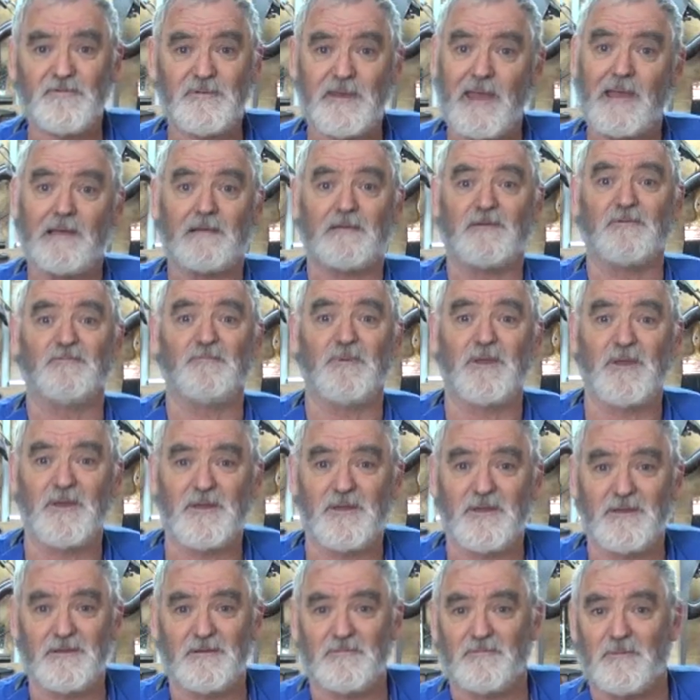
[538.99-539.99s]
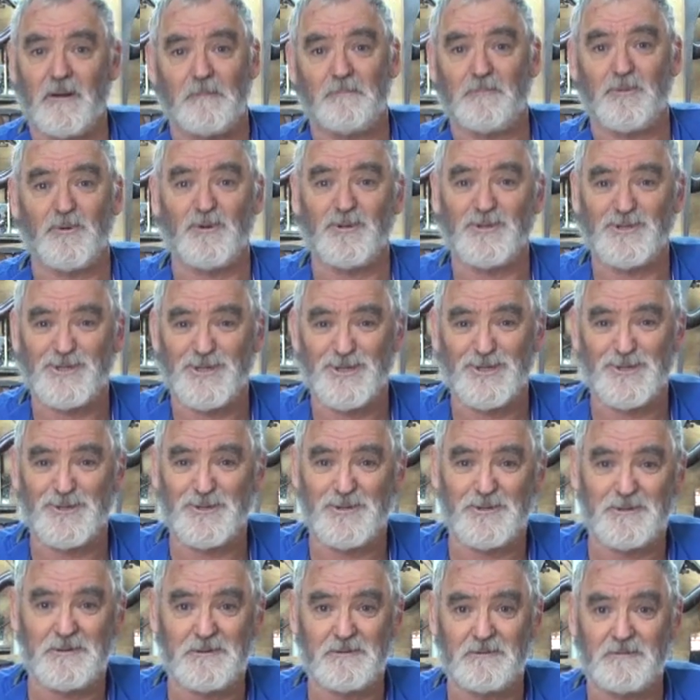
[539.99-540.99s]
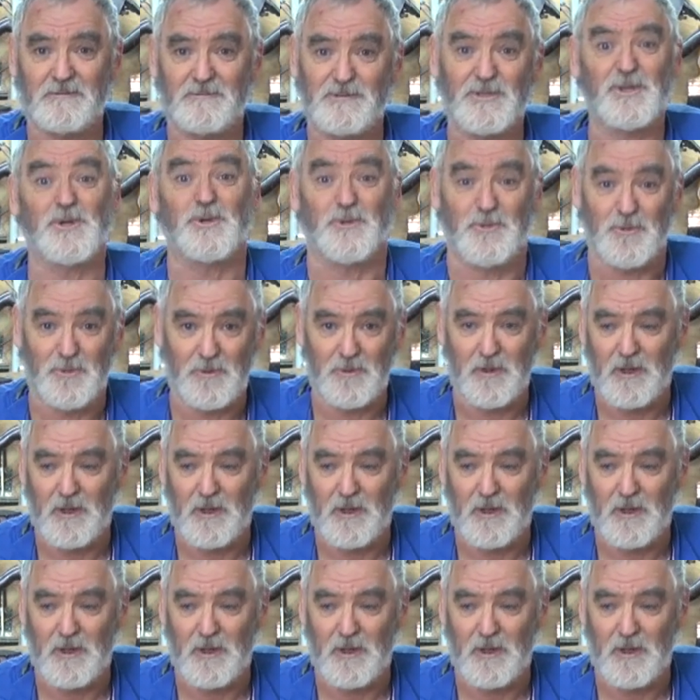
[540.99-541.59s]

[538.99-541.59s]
Now it could be 1.22.